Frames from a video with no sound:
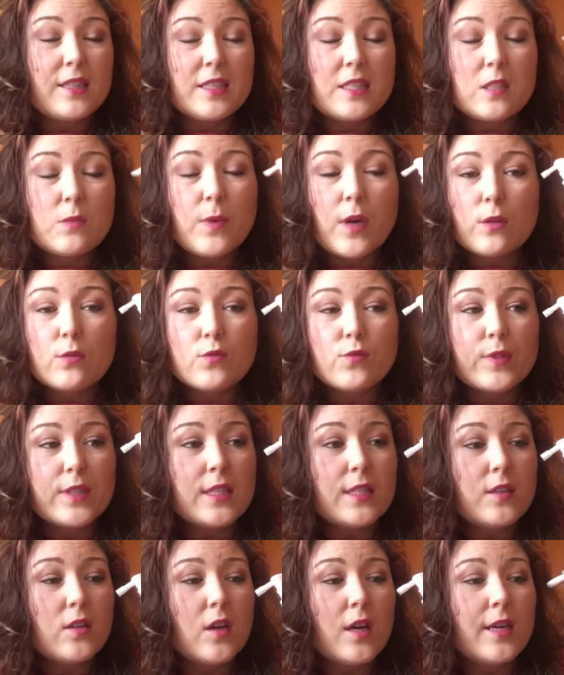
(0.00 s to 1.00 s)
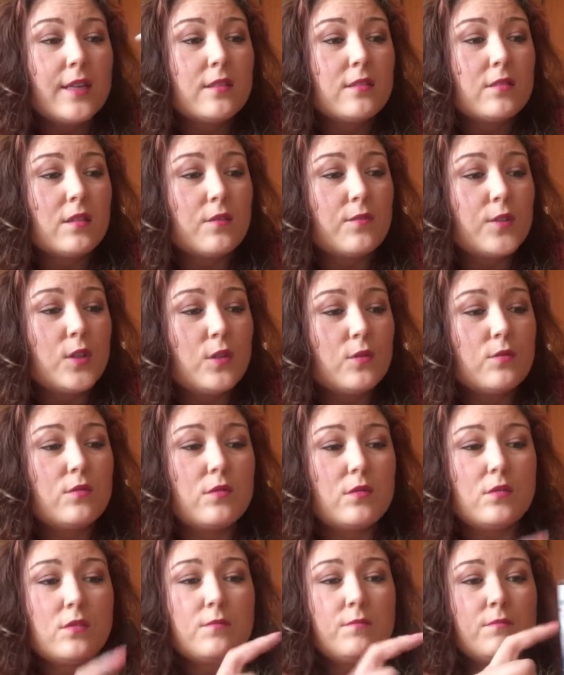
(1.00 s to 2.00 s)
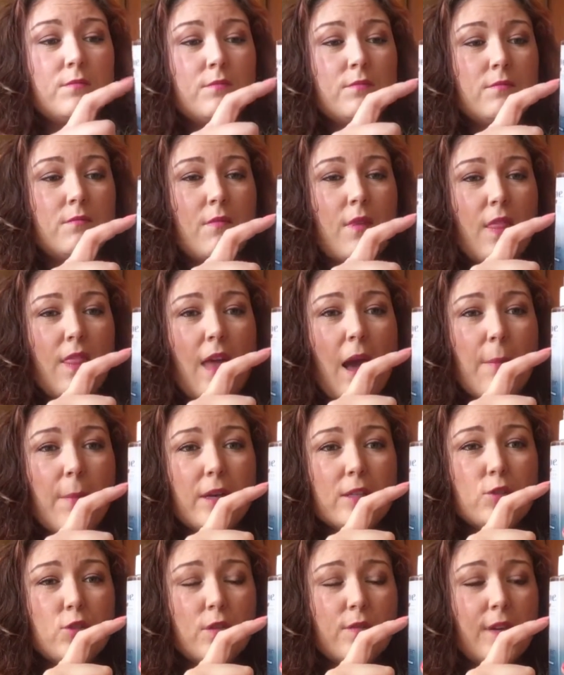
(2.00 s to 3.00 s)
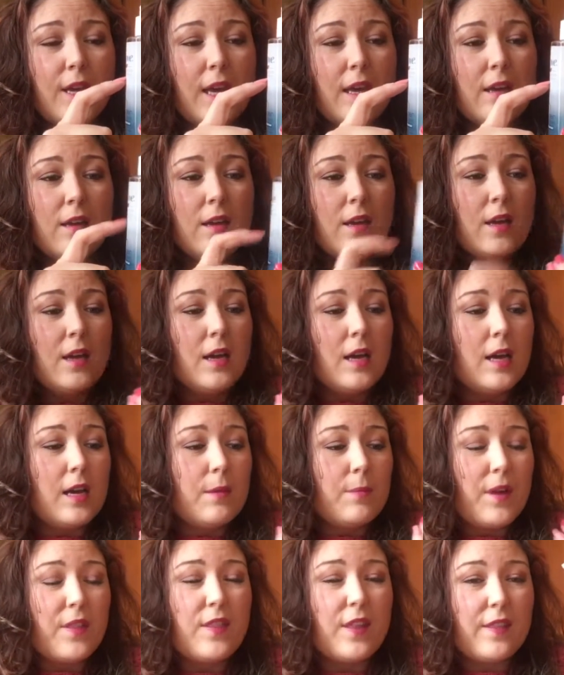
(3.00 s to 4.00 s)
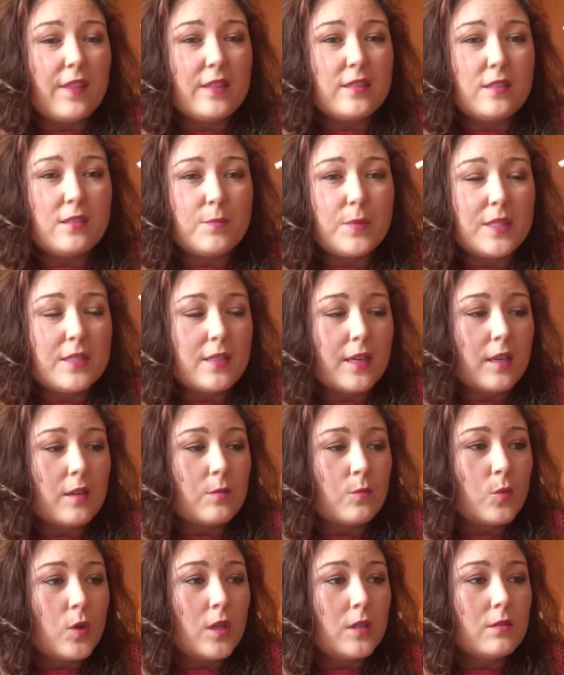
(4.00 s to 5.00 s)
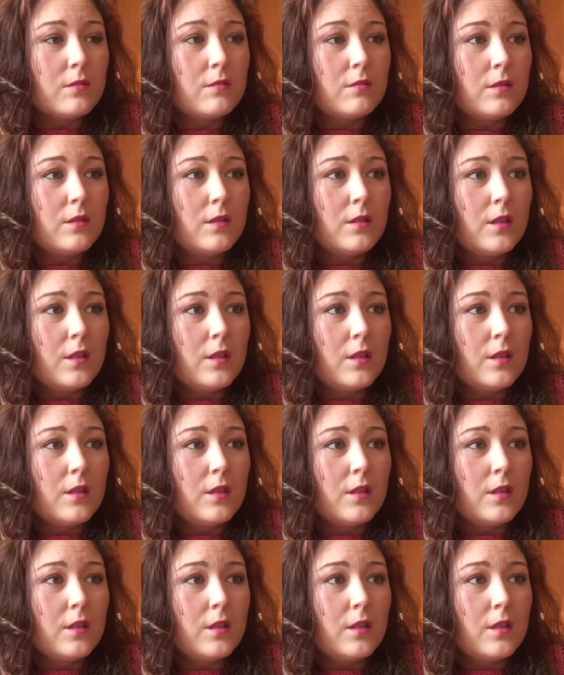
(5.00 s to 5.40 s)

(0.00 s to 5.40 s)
The smell's really nice. I've used that much of it. I think this is my second one.